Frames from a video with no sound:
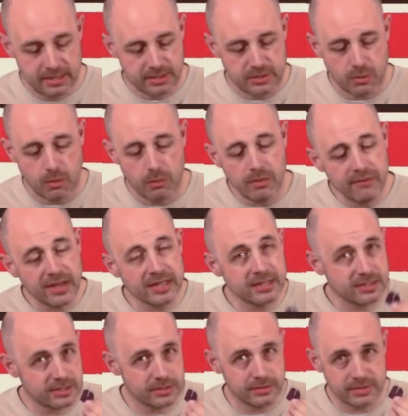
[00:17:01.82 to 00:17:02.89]
So what we've had
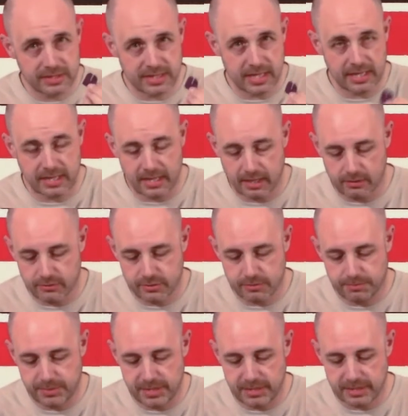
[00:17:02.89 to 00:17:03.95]
to do is take an
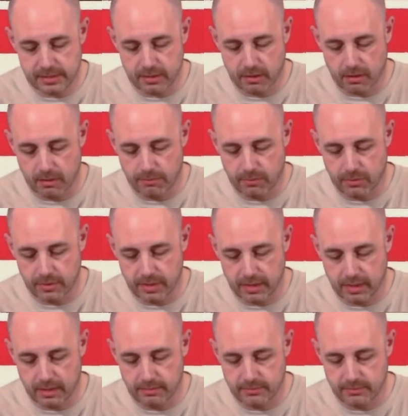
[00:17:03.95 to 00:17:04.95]
extra piece of cardboard that